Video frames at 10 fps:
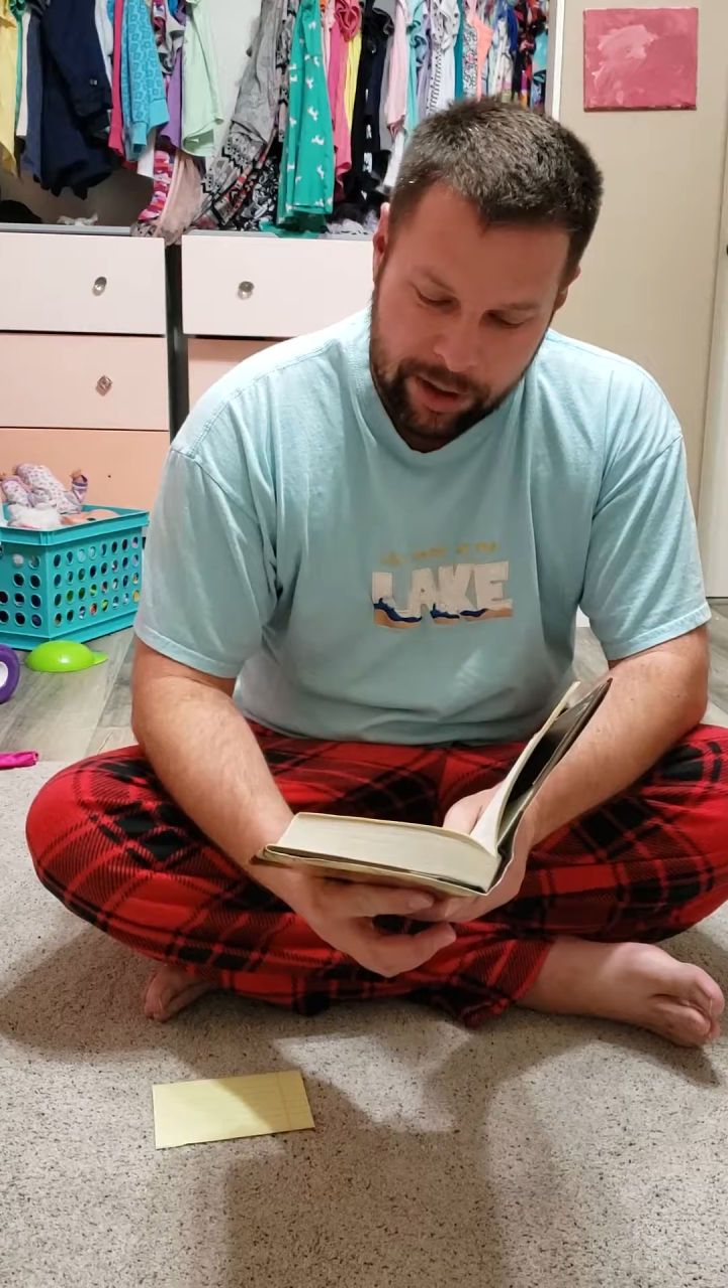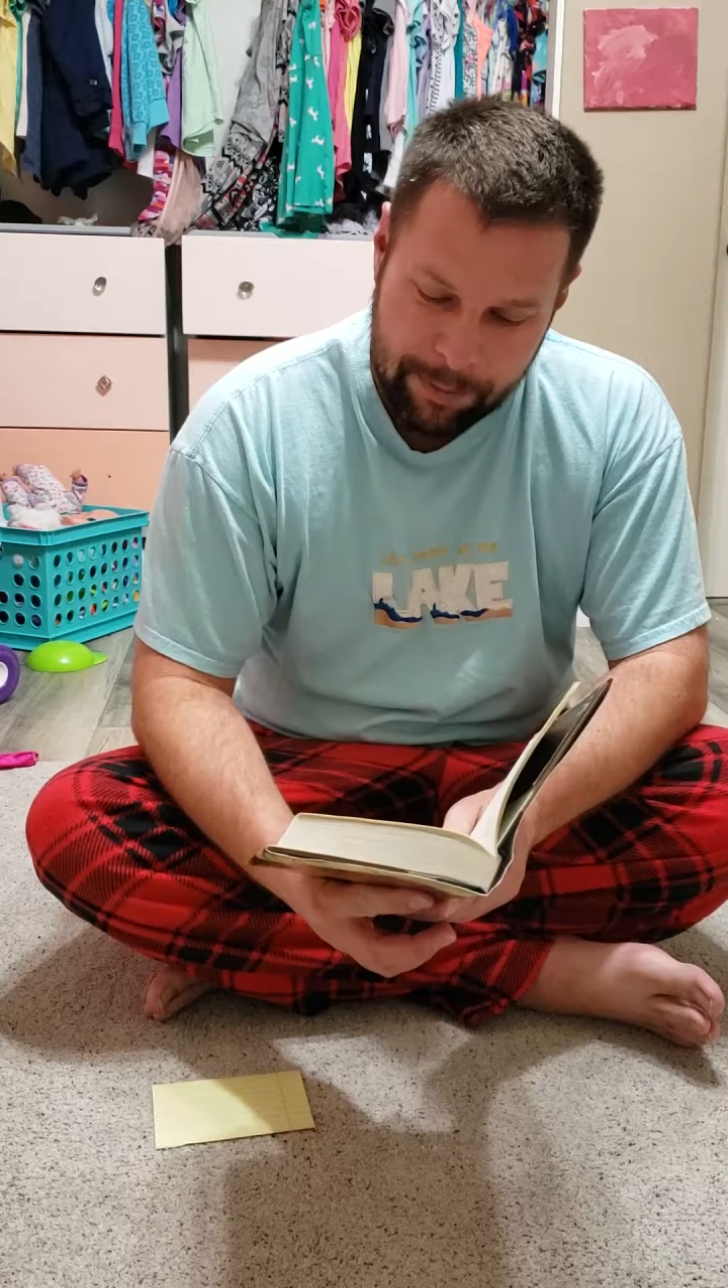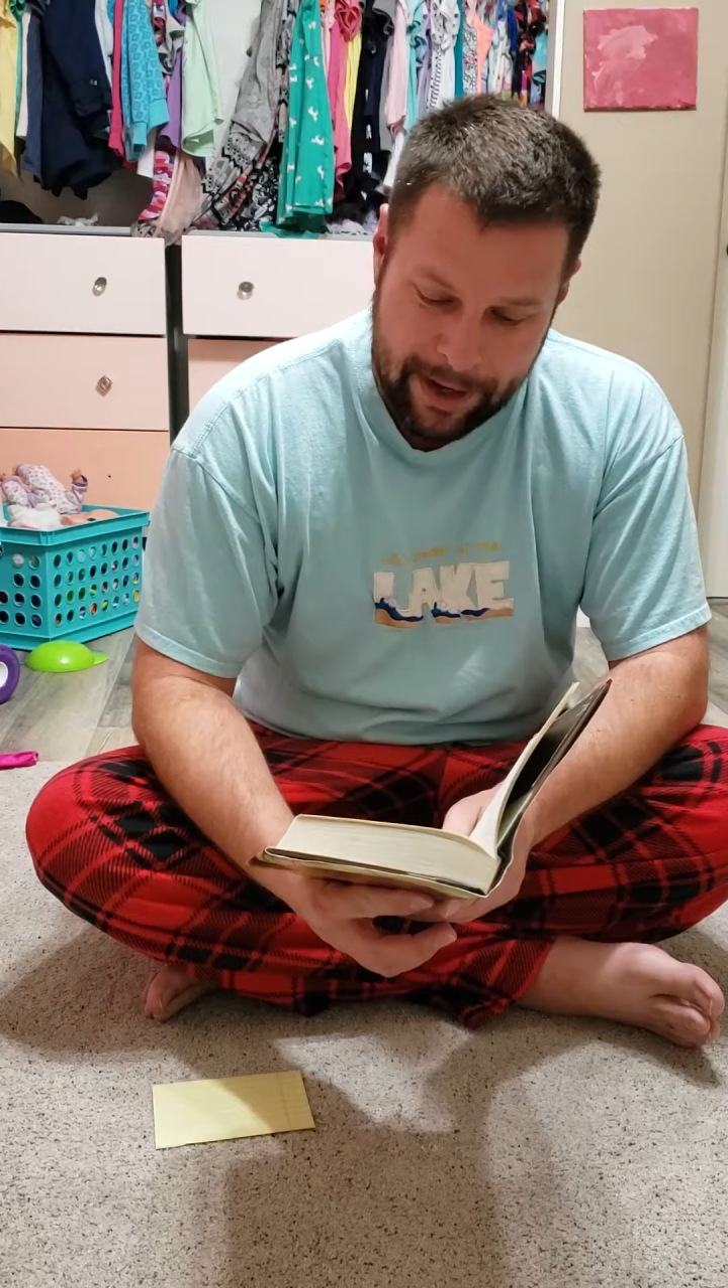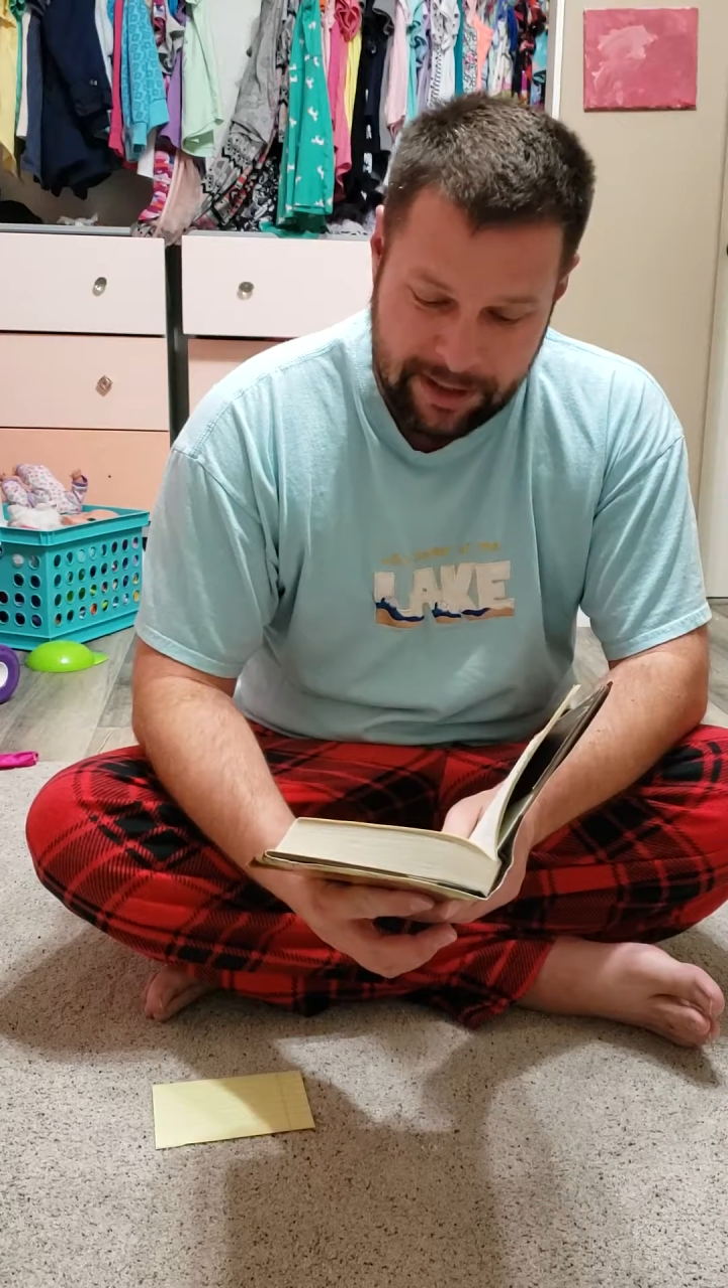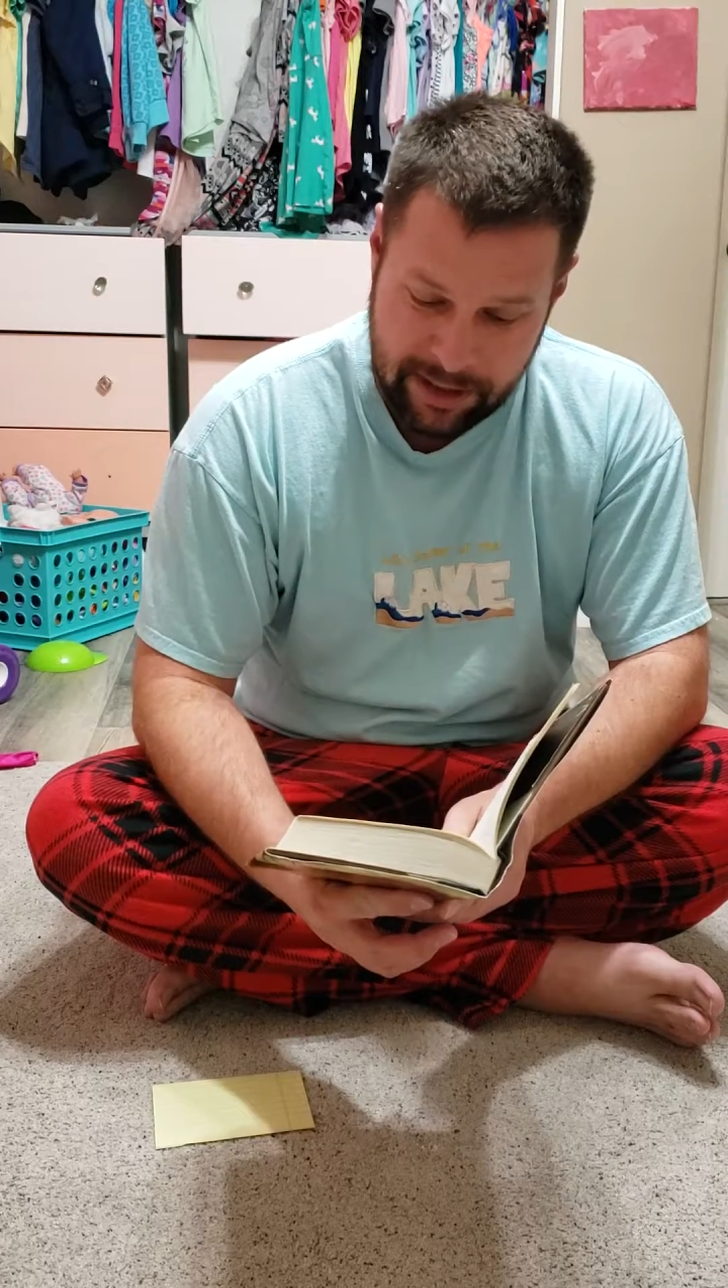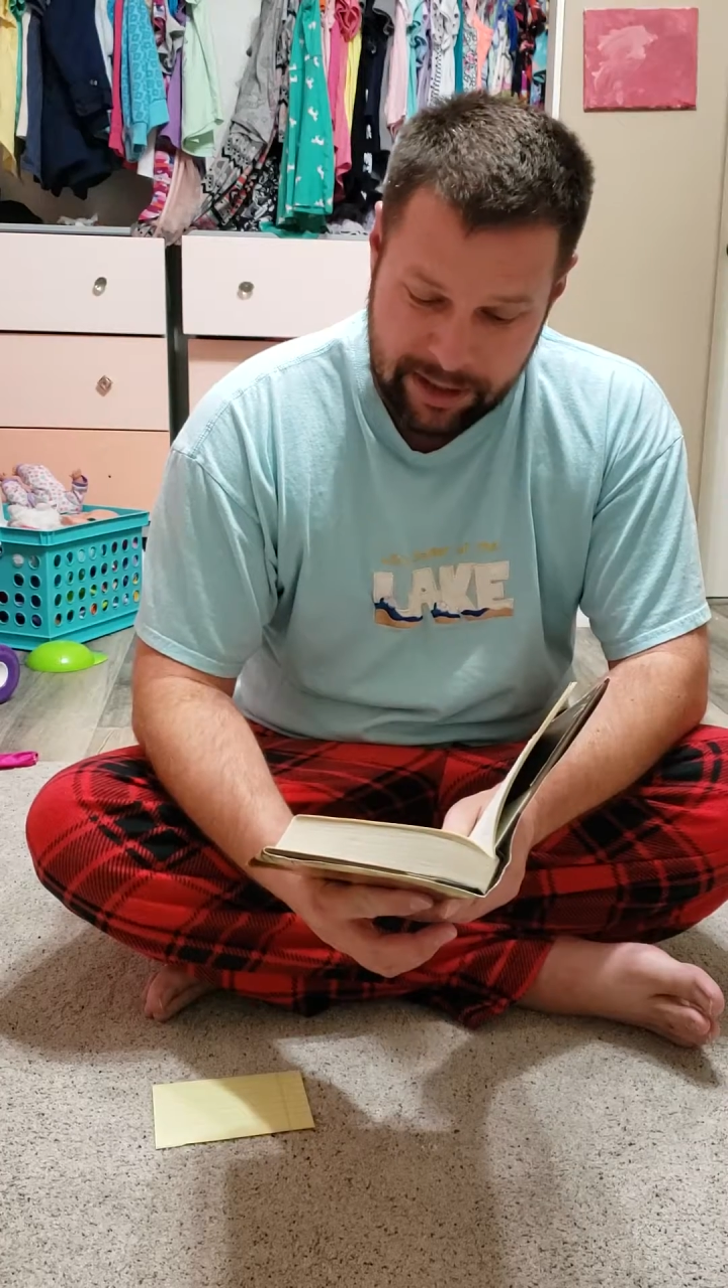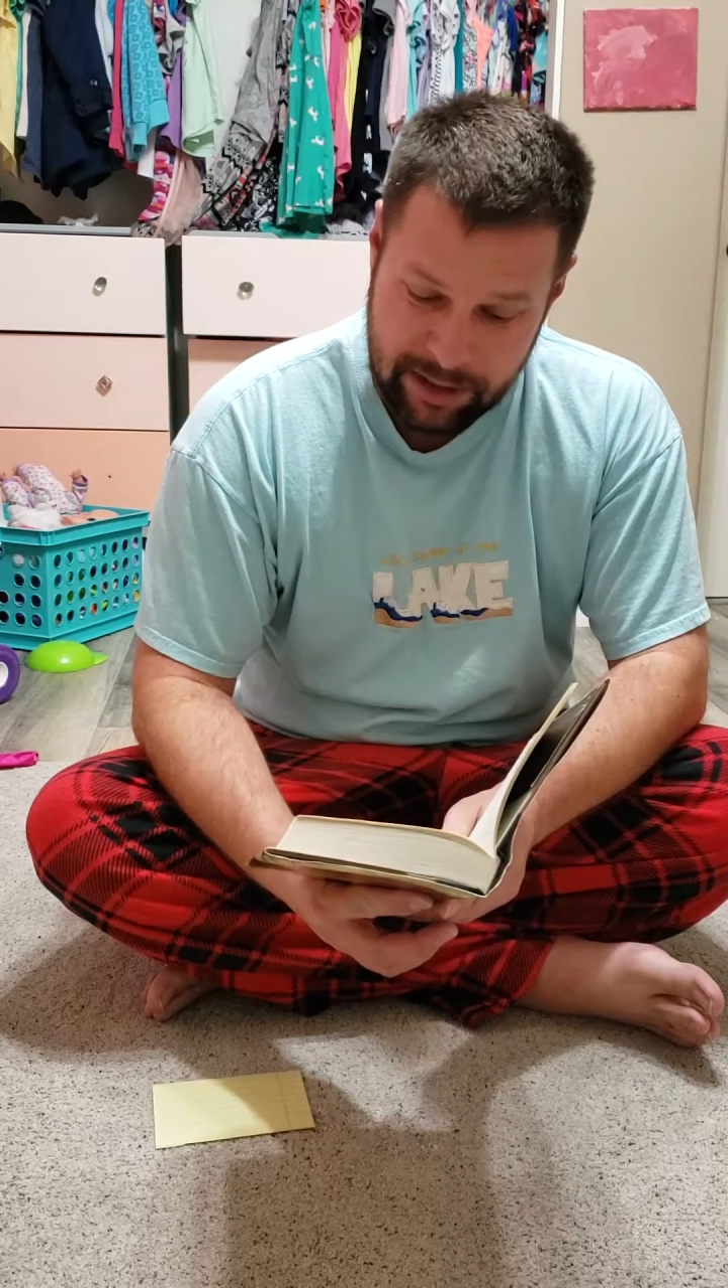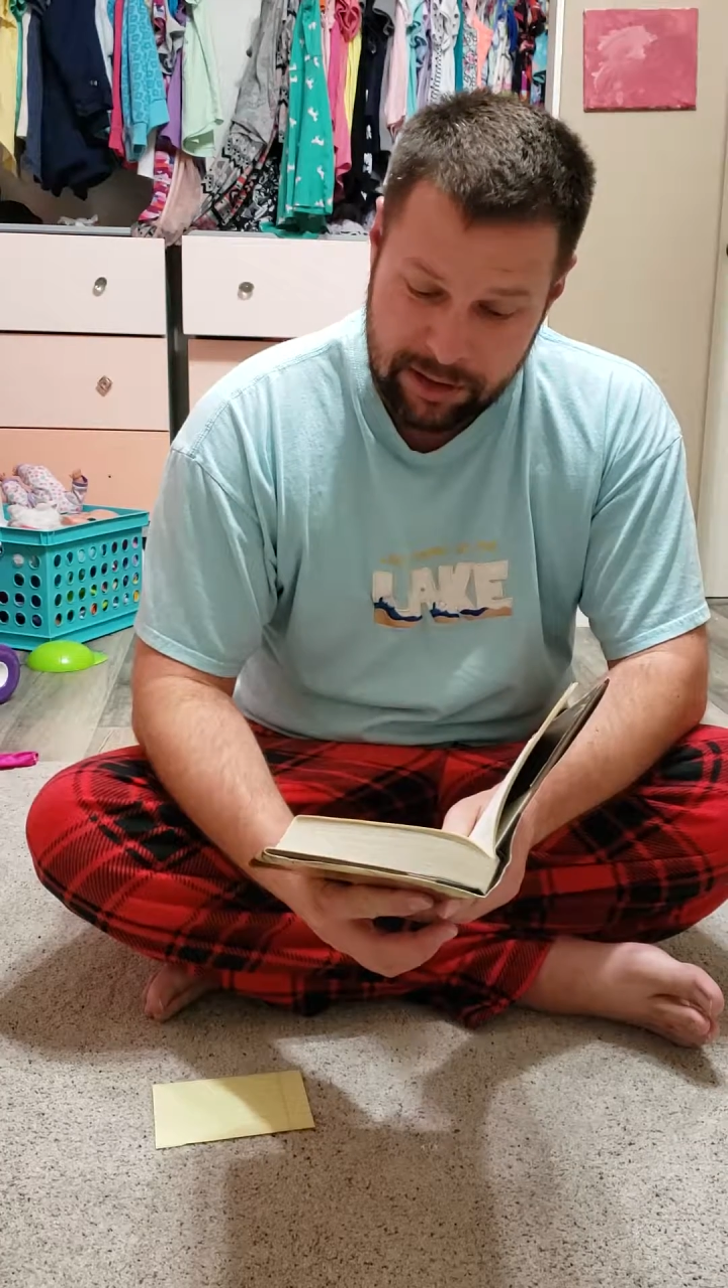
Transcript: basket